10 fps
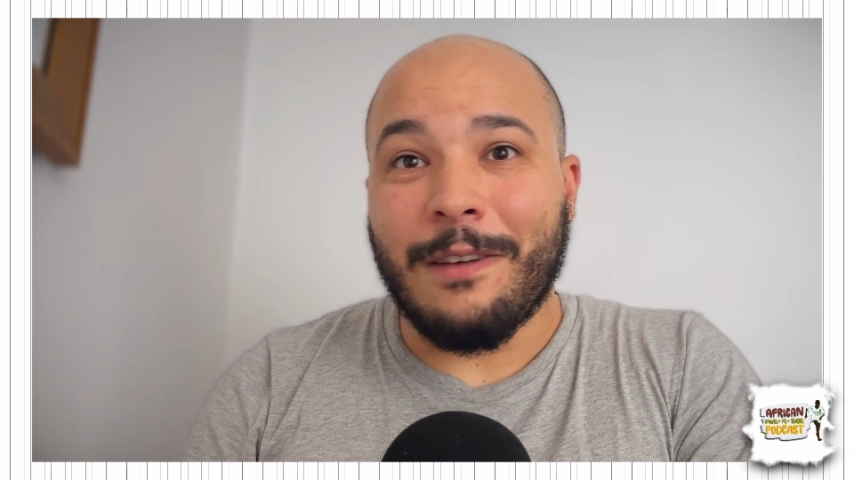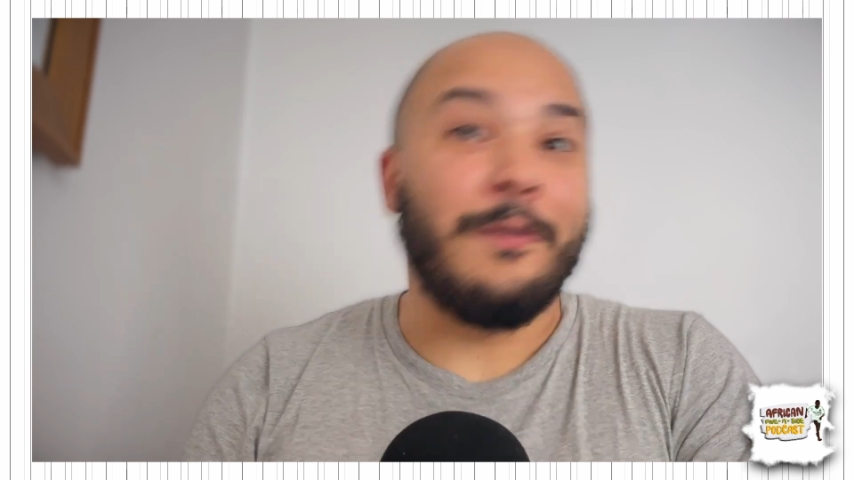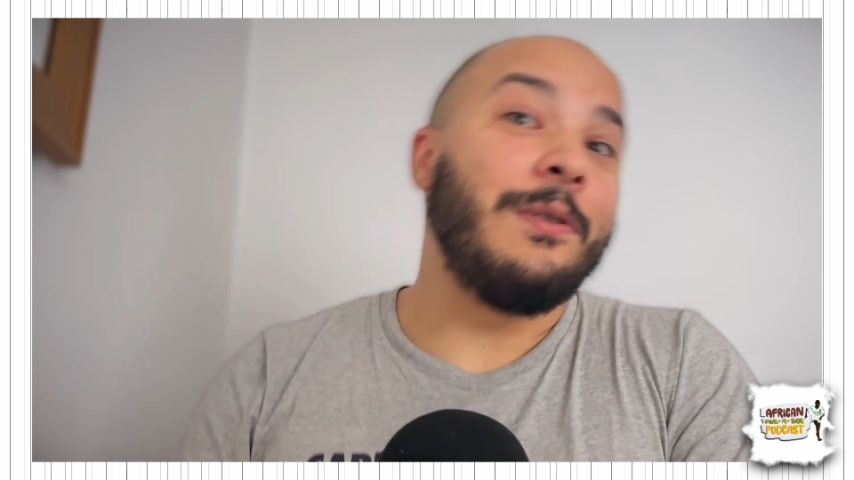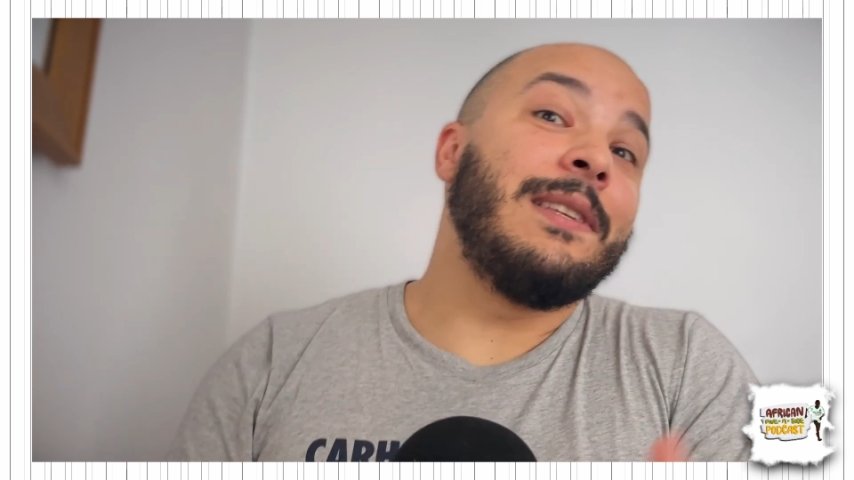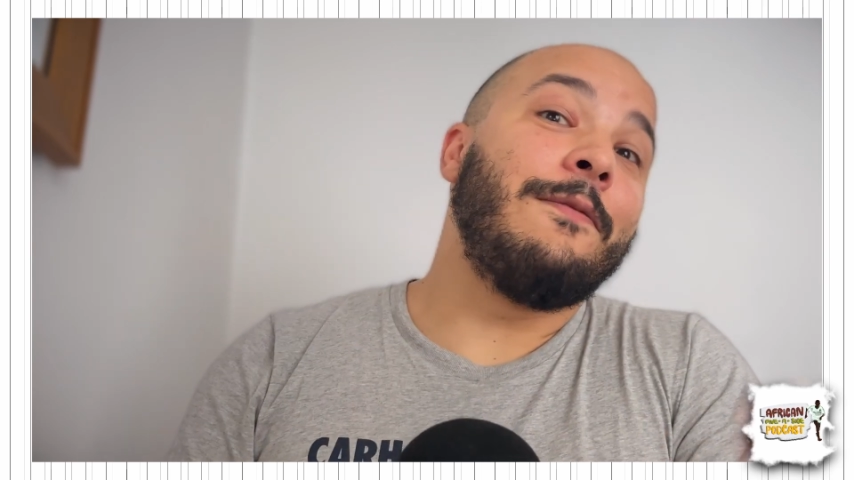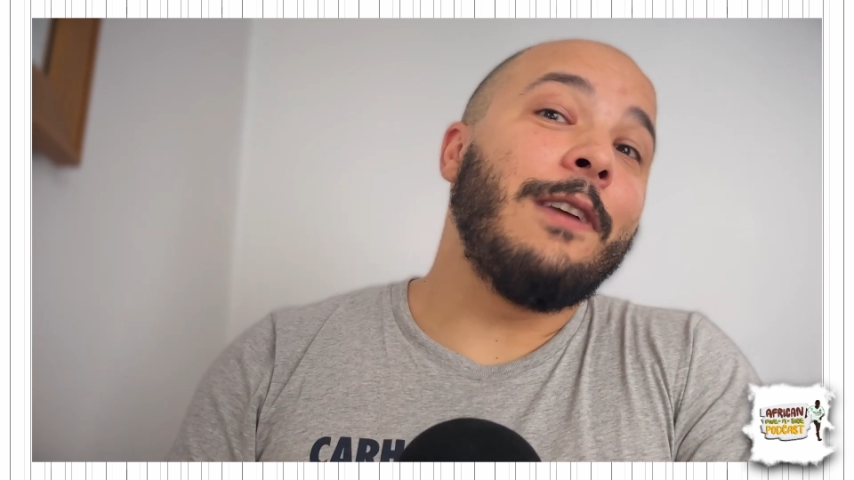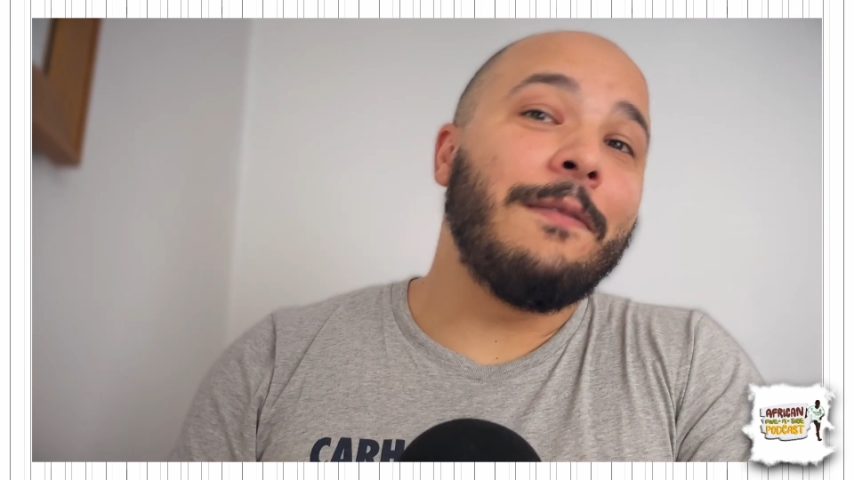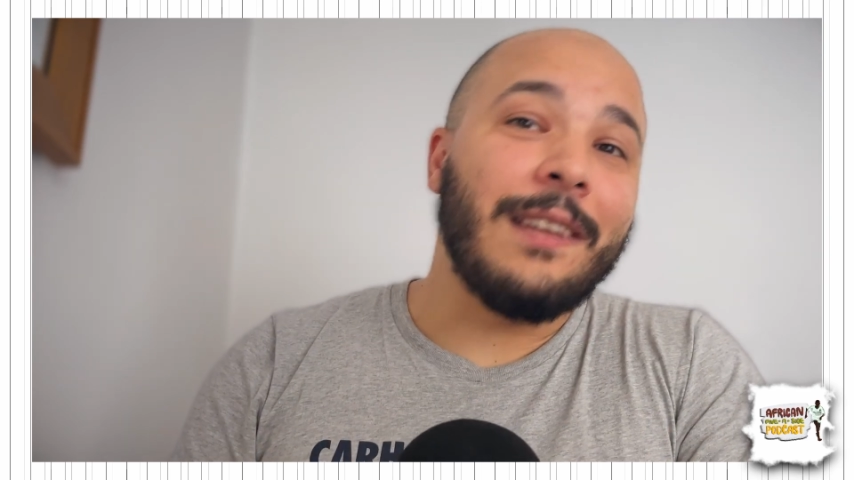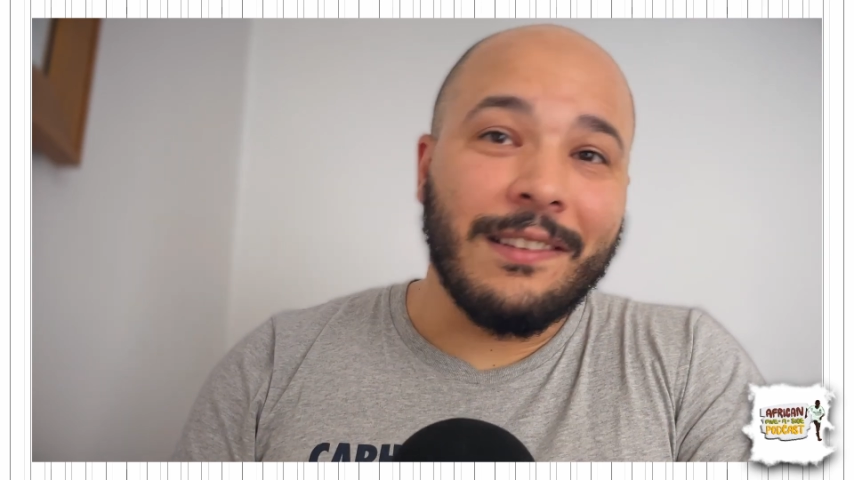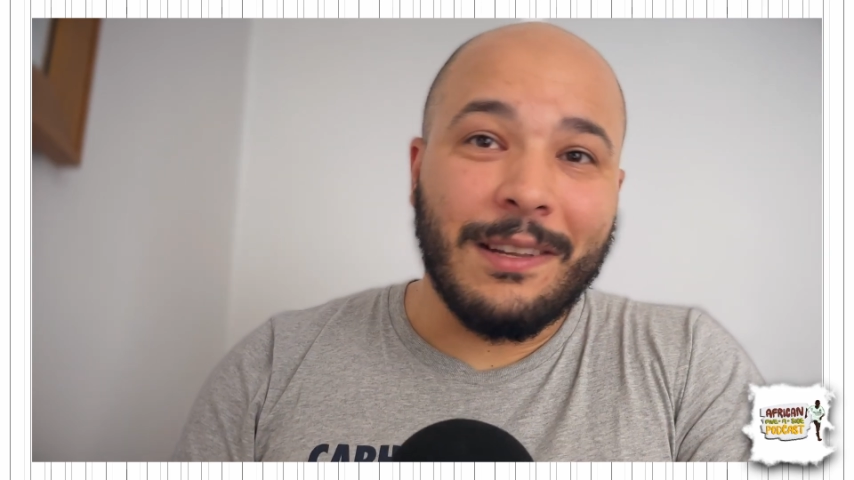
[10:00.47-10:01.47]
Of course, if you
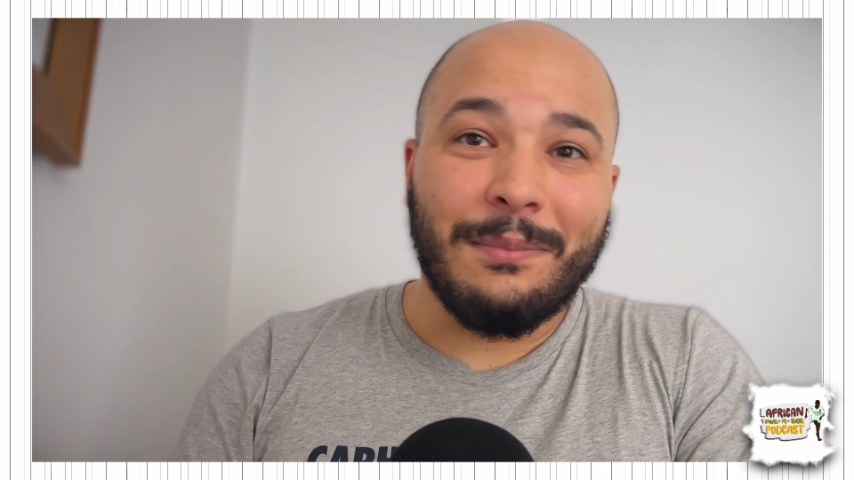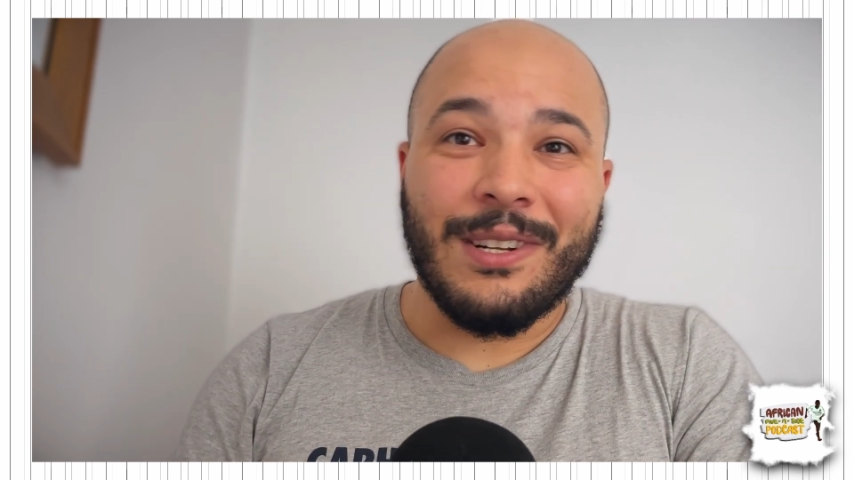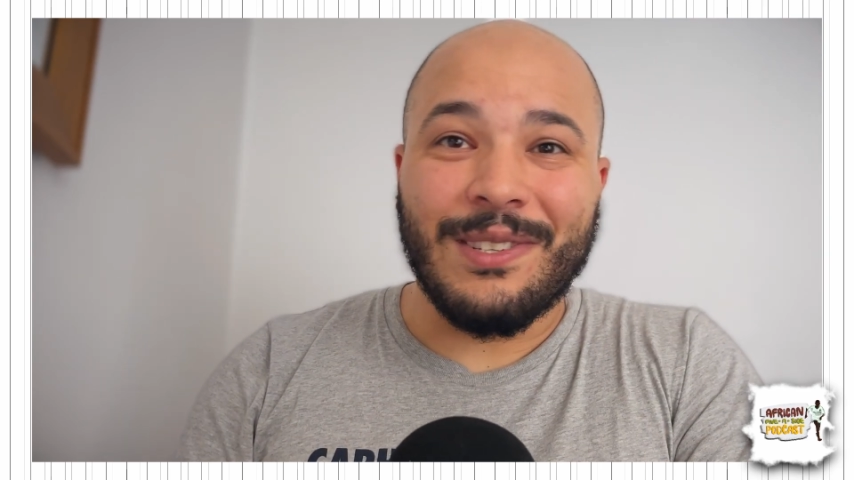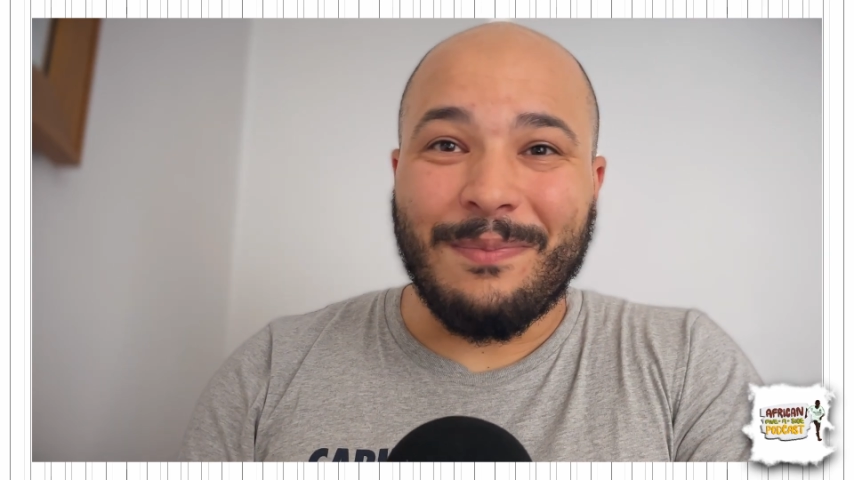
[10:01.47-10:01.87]
have talented players,